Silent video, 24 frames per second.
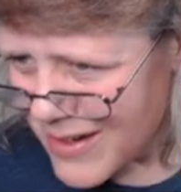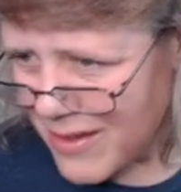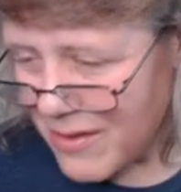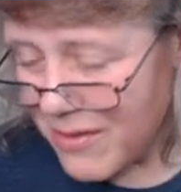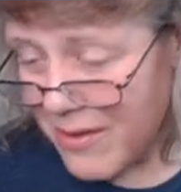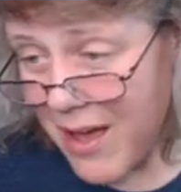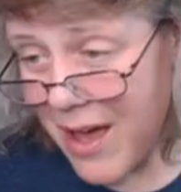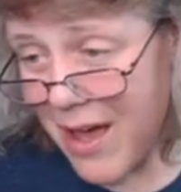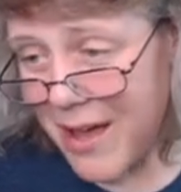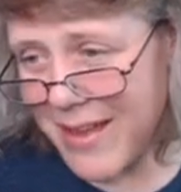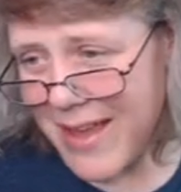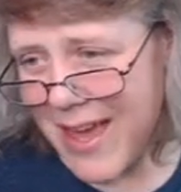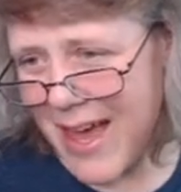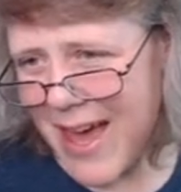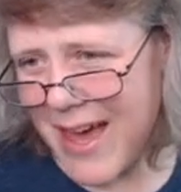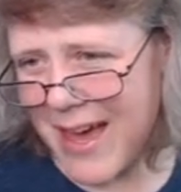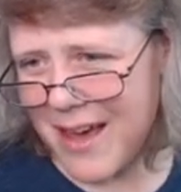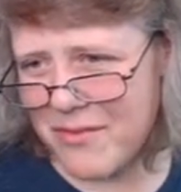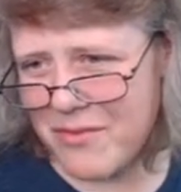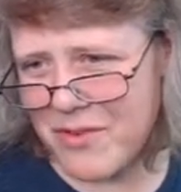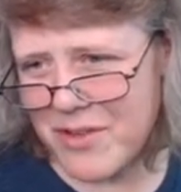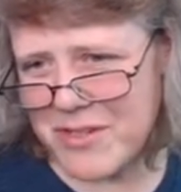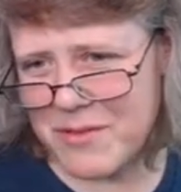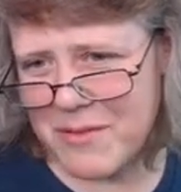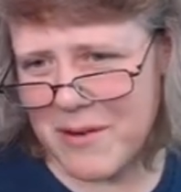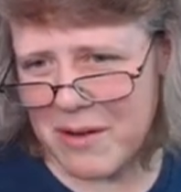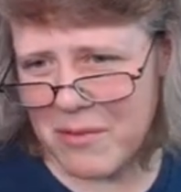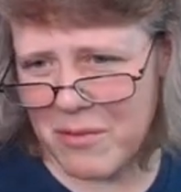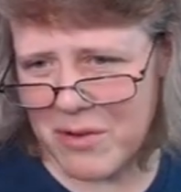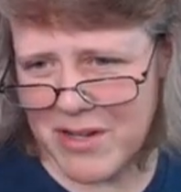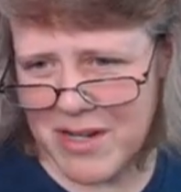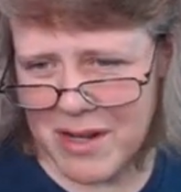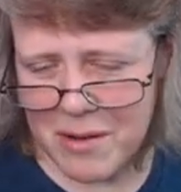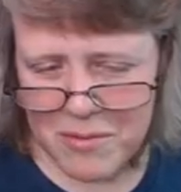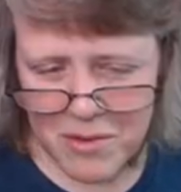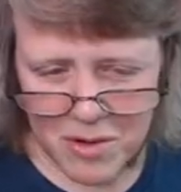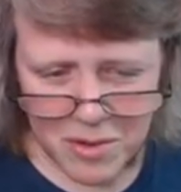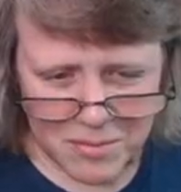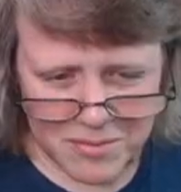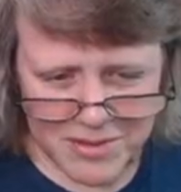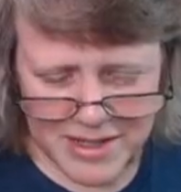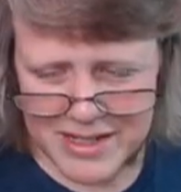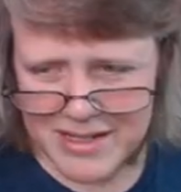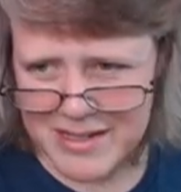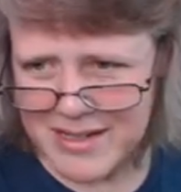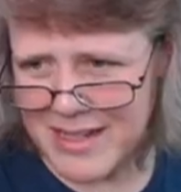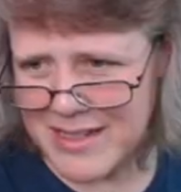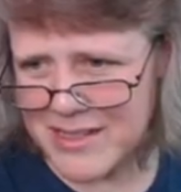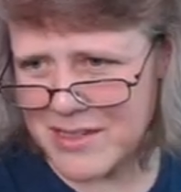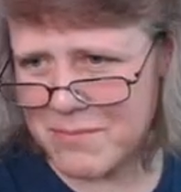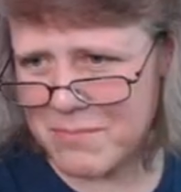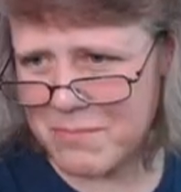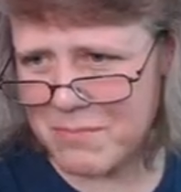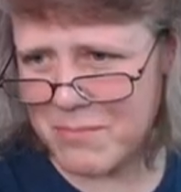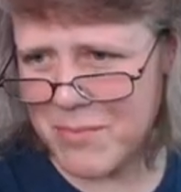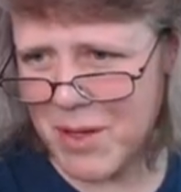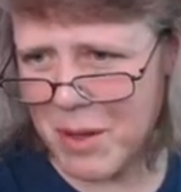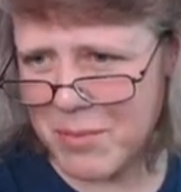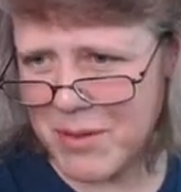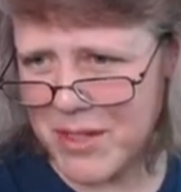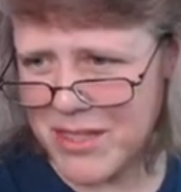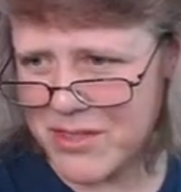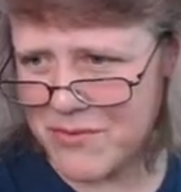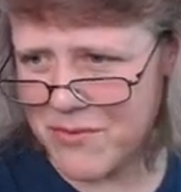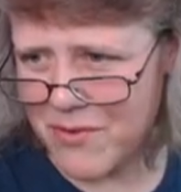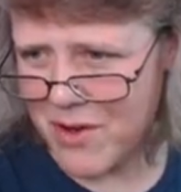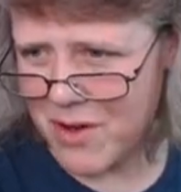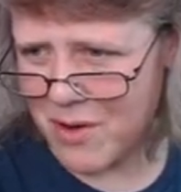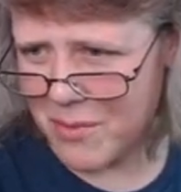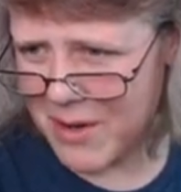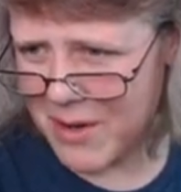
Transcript: Well, yeah, if you're spending more time at home, then that's a plus for her,